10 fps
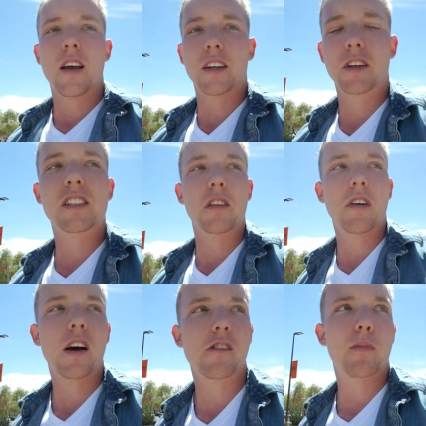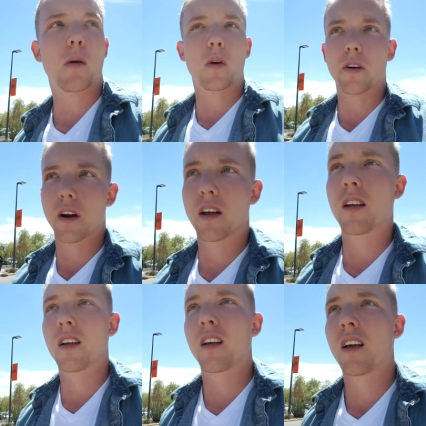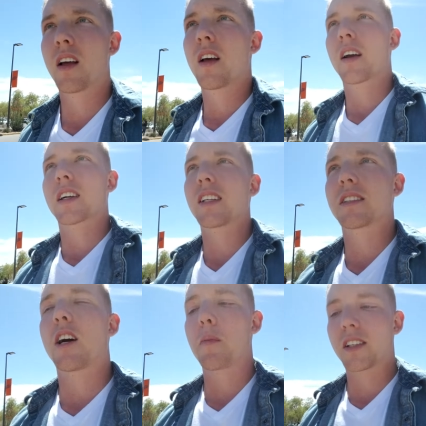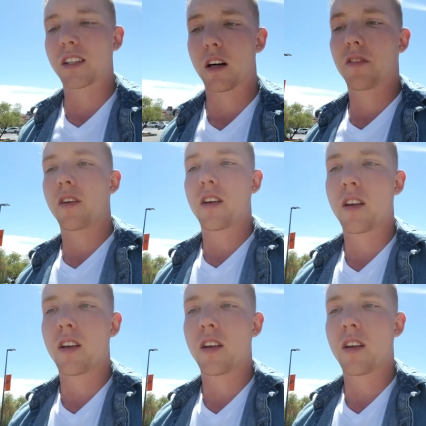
increase the value of my word. Because I would tell myself,